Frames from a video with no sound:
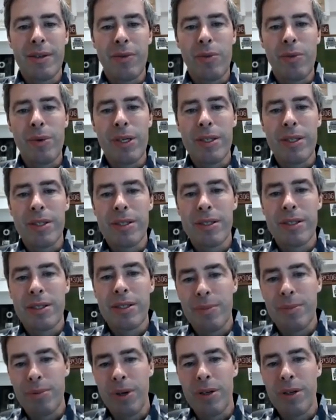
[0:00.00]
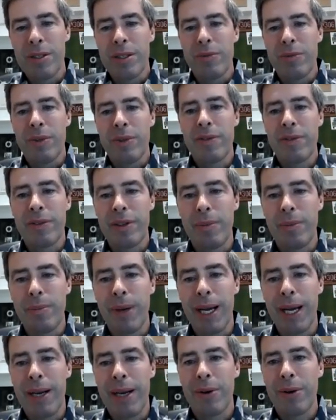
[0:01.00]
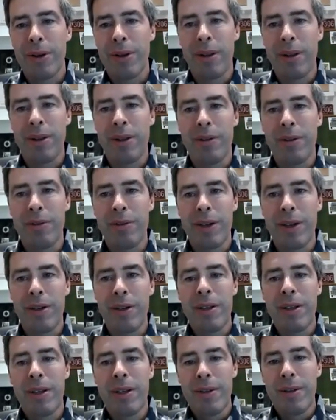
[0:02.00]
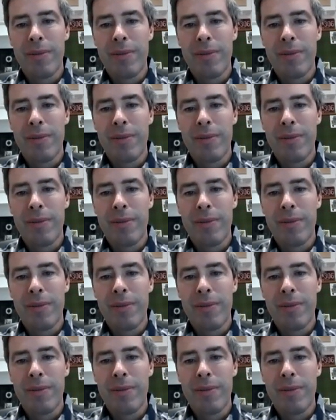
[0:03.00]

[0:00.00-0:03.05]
several reasons to approach the wrist from the back rather than the front.